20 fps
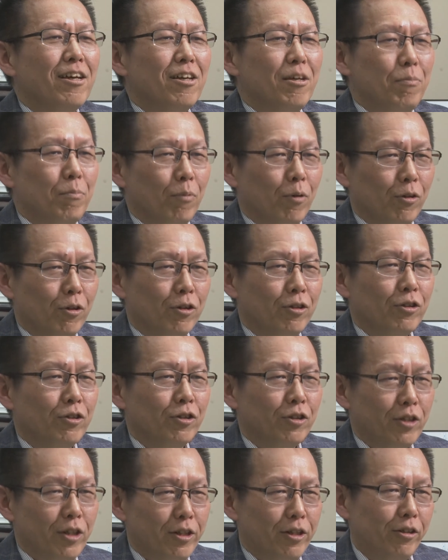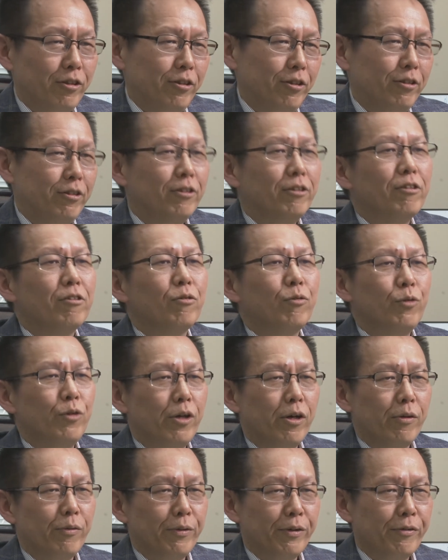In modern society,
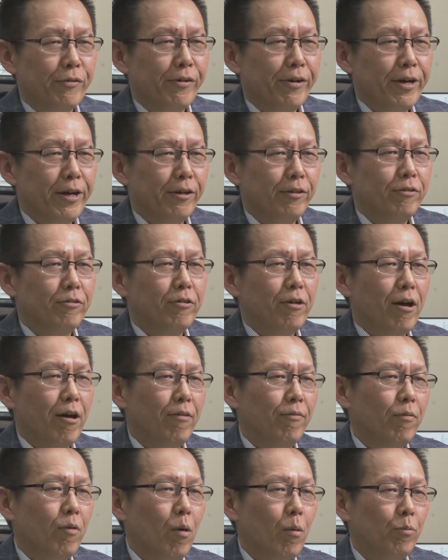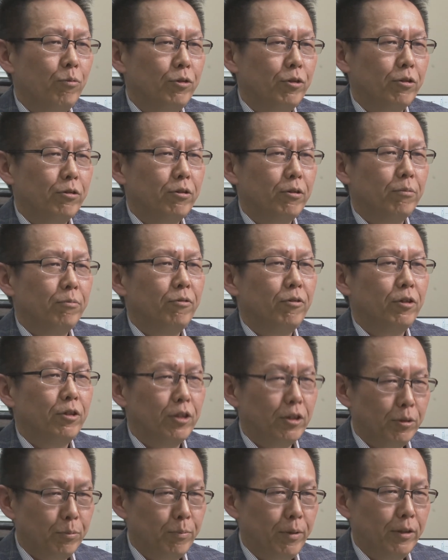we are required to have objective
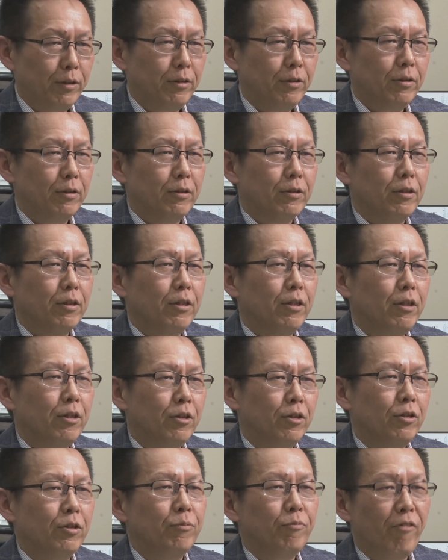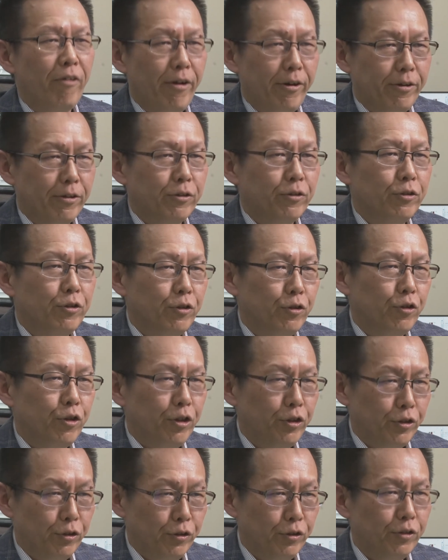judgment in various
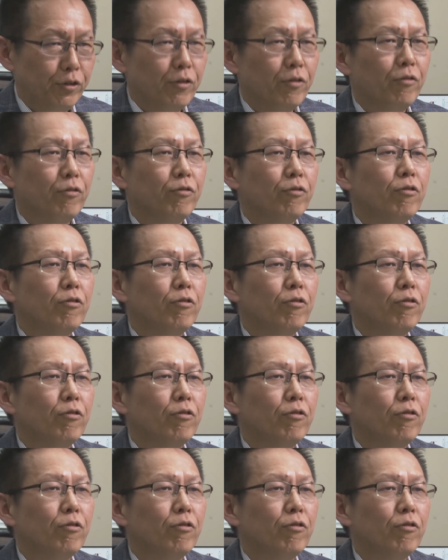situations.